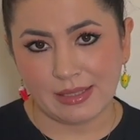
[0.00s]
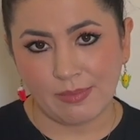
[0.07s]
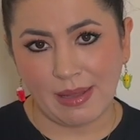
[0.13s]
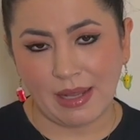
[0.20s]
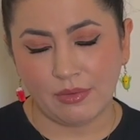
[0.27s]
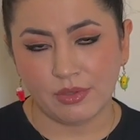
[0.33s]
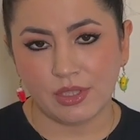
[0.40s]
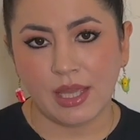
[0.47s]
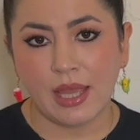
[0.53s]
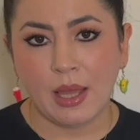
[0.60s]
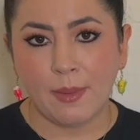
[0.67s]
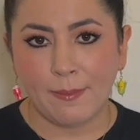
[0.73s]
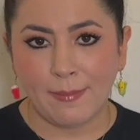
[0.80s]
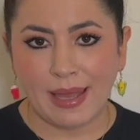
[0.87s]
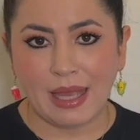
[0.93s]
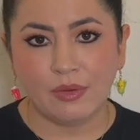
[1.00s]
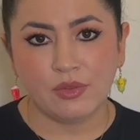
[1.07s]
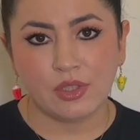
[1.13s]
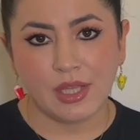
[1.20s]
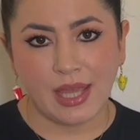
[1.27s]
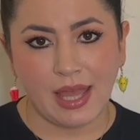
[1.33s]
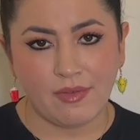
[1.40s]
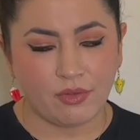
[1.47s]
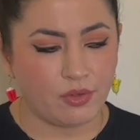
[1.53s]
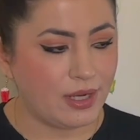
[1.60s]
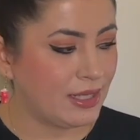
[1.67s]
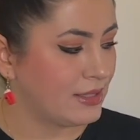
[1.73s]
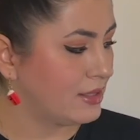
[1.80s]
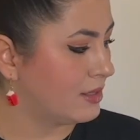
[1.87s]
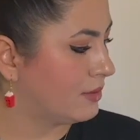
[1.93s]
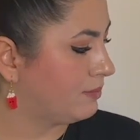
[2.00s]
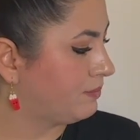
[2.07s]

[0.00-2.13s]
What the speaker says: Mount. Mount Everest.